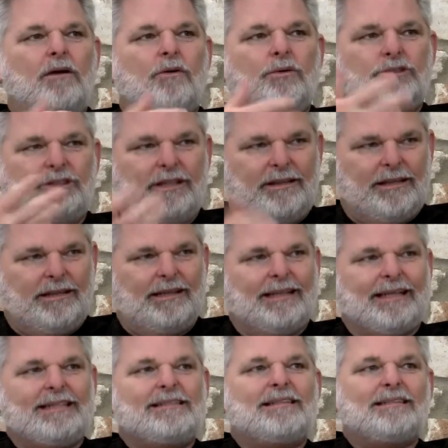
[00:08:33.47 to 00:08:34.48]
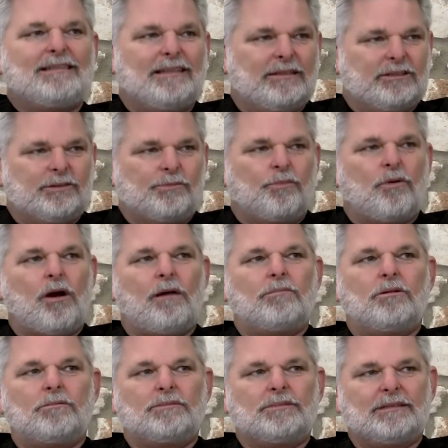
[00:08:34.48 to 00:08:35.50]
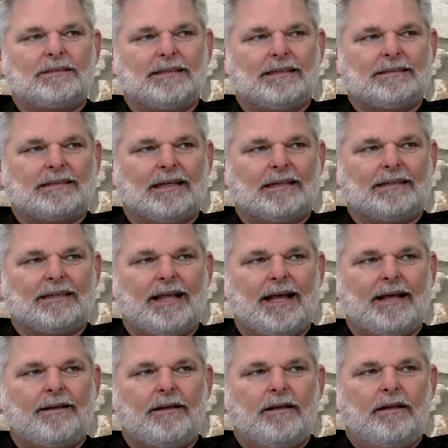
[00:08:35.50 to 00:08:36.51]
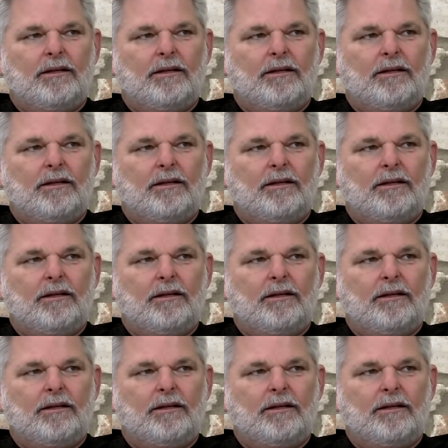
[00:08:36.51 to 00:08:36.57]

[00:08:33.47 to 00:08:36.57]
which can then lead to disc problems and things like that.